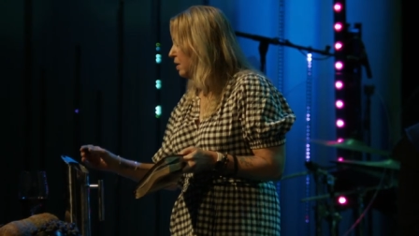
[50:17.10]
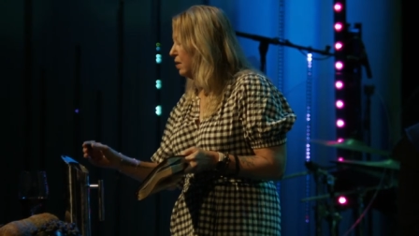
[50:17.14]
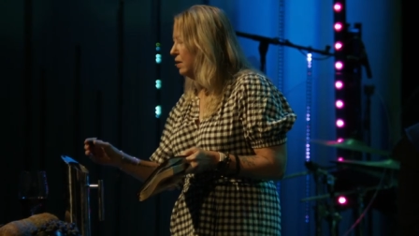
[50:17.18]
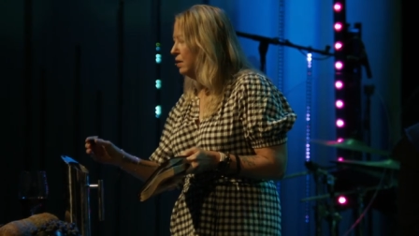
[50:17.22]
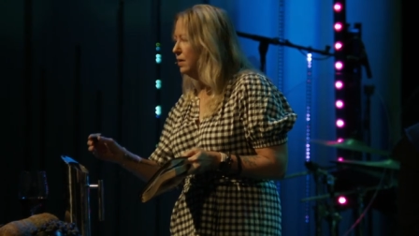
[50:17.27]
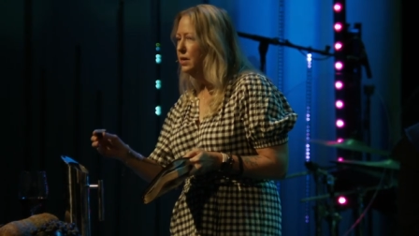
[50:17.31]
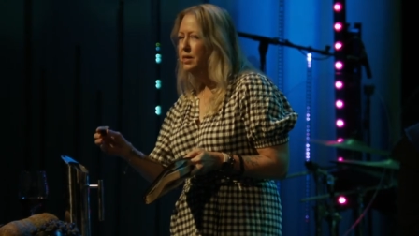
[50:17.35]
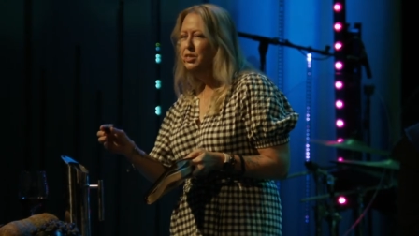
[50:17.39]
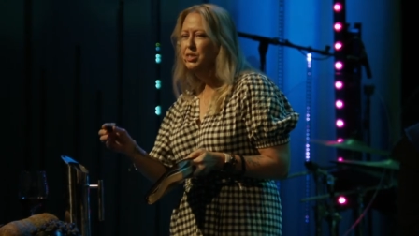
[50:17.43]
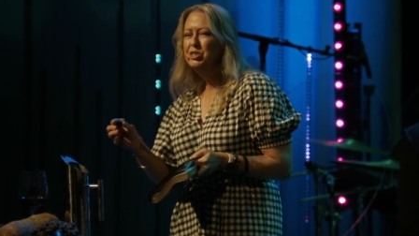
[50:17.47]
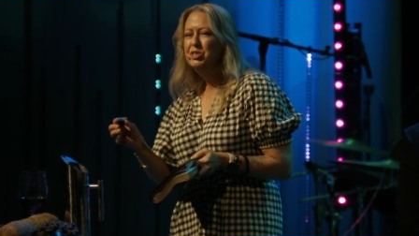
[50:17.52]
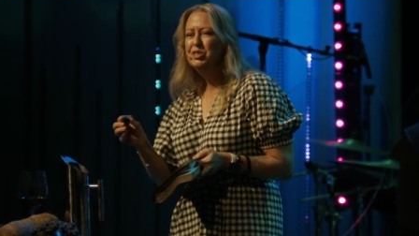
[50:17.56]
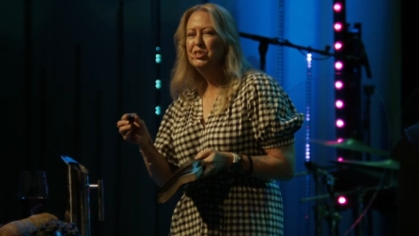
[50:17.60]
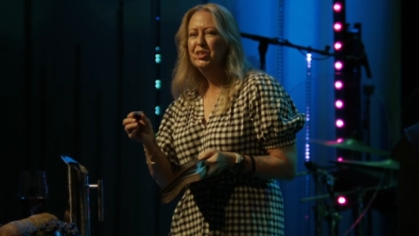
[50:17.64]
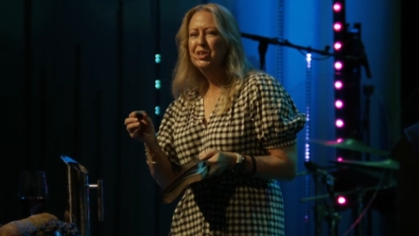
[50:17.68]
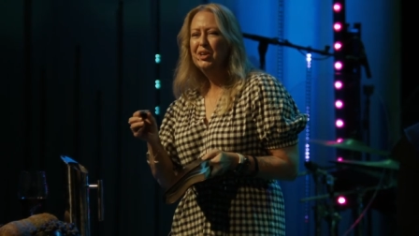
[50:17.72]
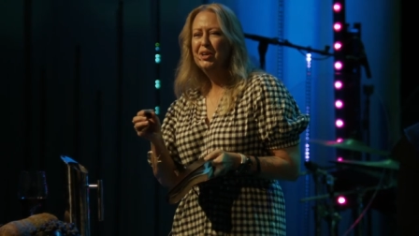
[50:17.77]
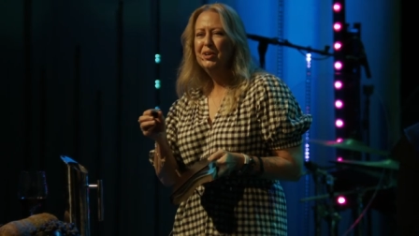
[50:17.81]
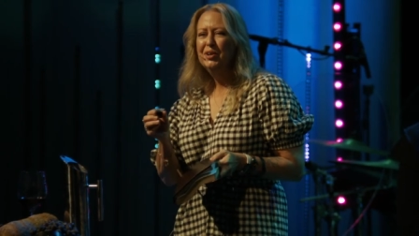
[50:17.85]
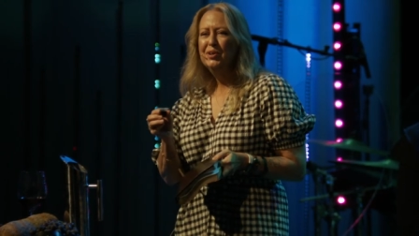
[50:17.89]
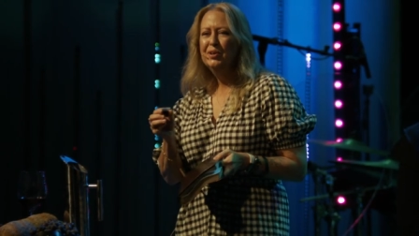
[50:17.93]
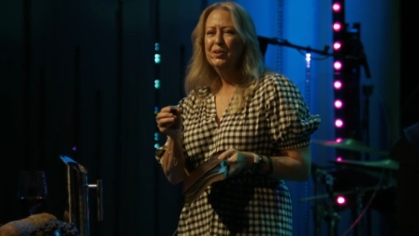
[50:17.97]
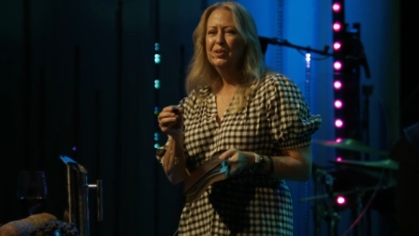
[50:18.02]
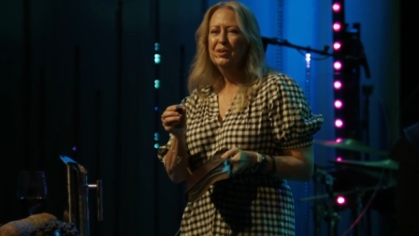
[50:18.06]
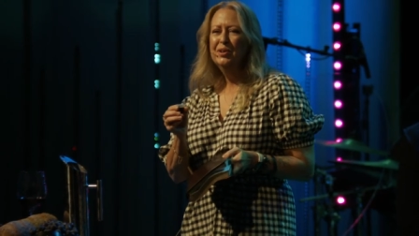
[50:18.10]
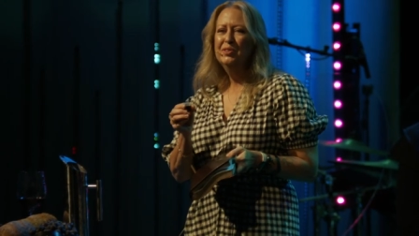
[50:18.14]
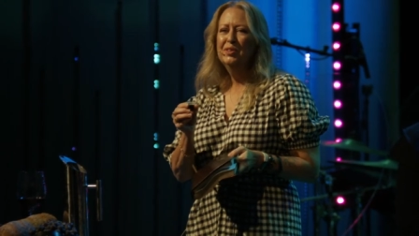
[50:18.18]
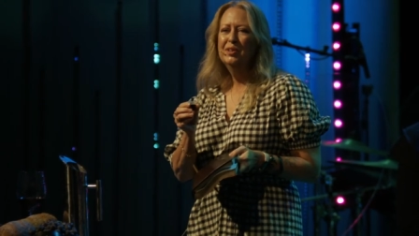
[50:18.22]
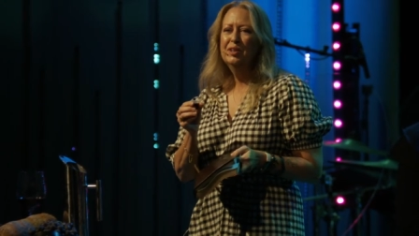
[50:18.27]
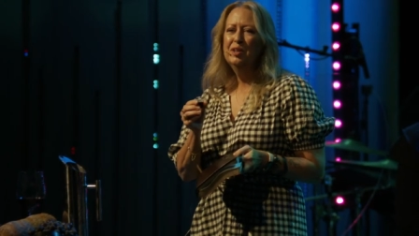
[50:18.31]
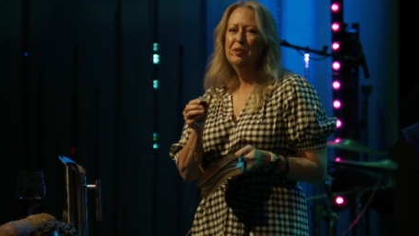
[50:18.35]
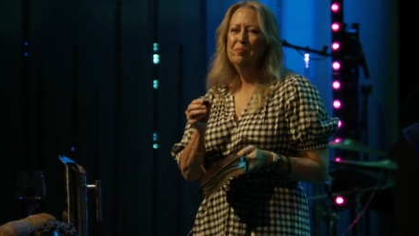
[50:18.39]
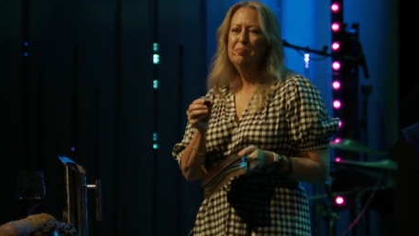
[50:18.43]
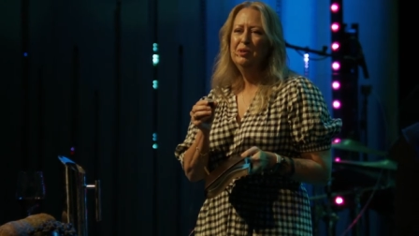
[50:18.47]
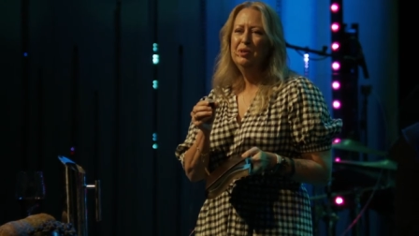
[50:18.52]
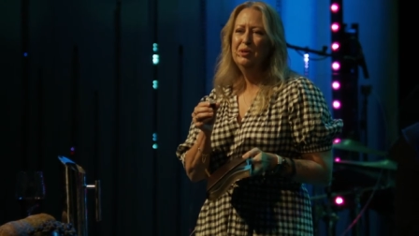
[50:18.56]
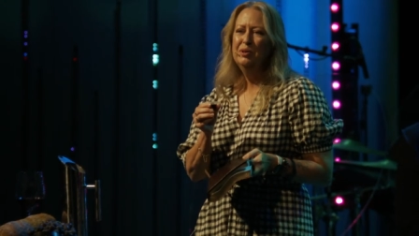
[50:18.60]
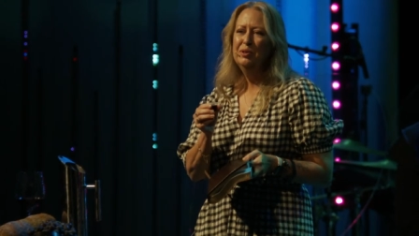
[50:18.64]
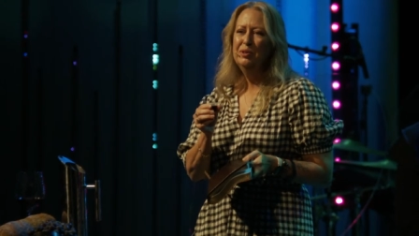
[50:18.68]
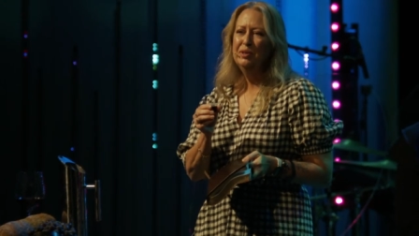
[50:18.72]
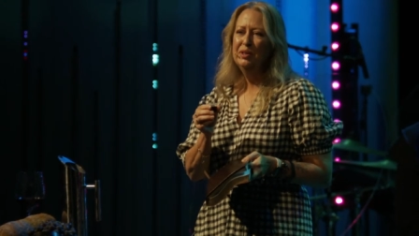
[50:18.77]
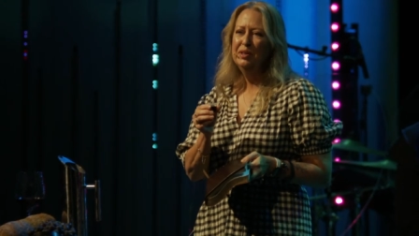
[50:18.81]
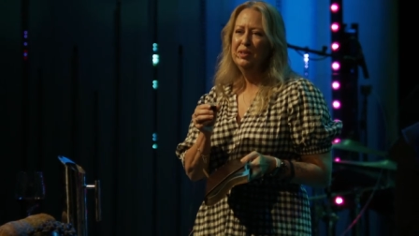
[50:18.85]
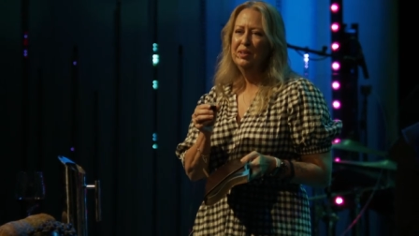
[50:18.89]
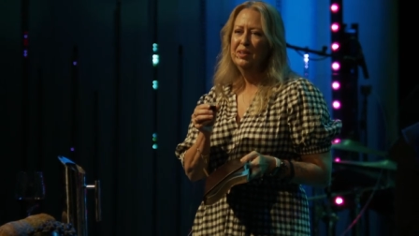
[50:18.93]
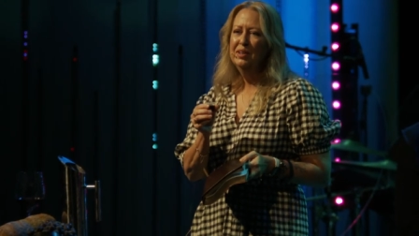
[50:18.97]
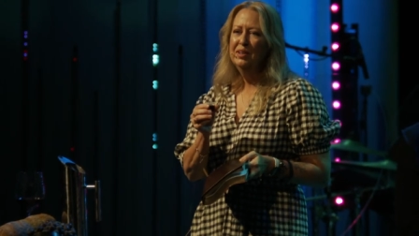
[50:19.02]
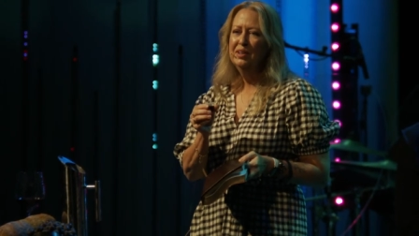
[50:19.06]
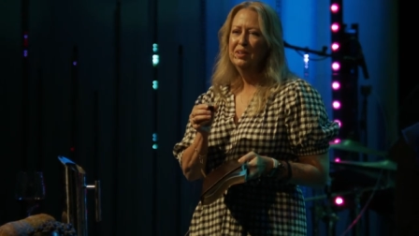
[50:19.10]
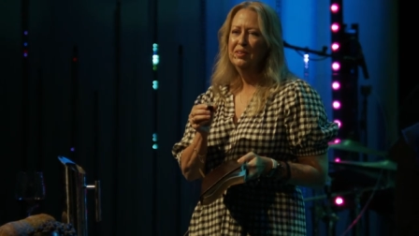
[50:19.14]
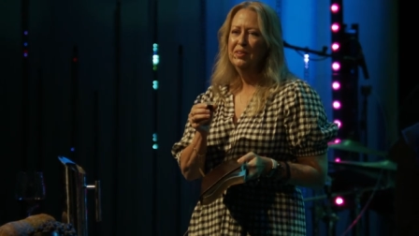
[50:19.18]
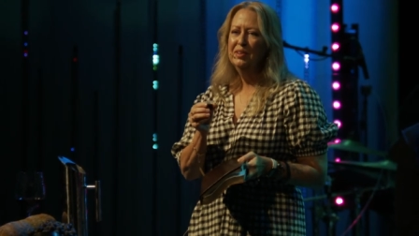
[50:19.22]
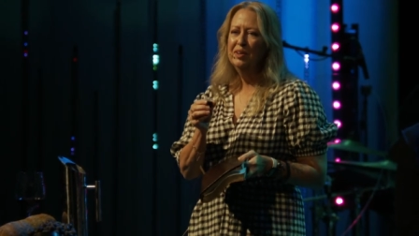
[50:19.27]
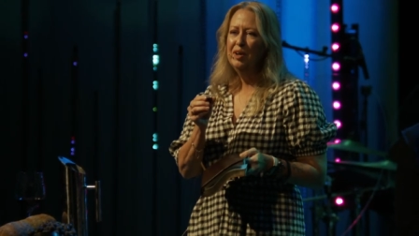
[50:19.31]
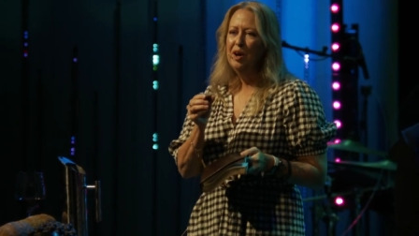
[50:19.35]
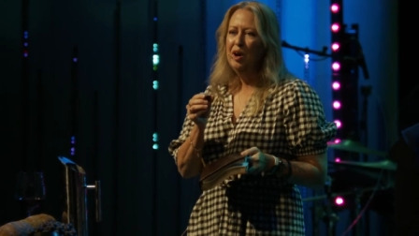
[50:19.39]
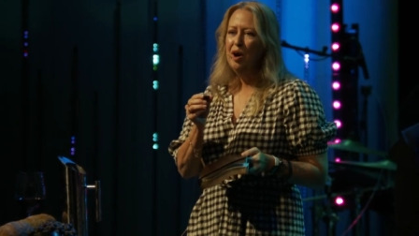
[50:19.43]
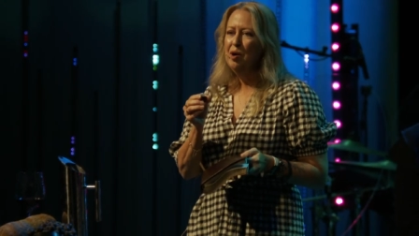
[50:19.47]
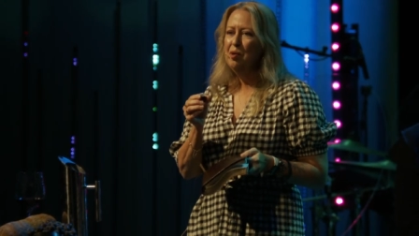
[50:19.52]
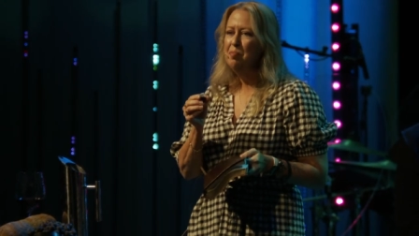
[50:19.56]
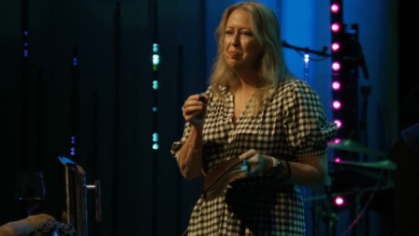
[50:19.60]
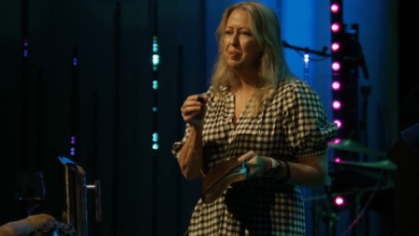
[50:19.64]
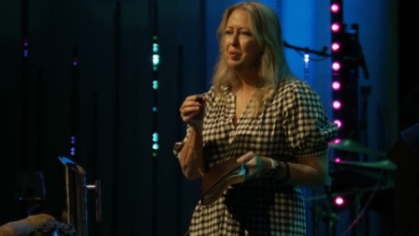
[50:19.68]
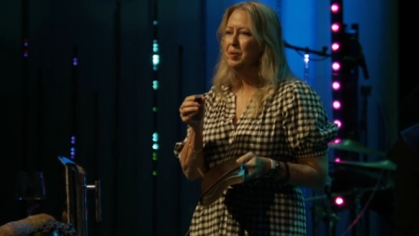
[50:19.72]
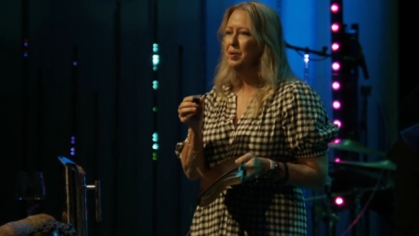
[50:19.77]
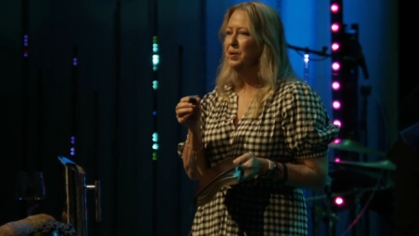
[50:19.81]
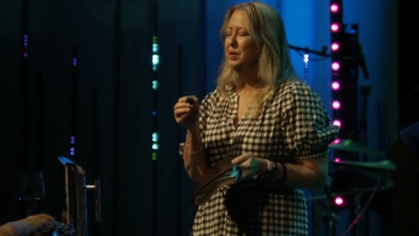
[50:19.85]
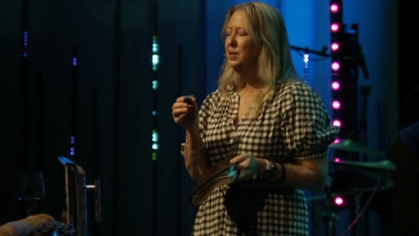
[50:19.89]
Let us share the communion and the cup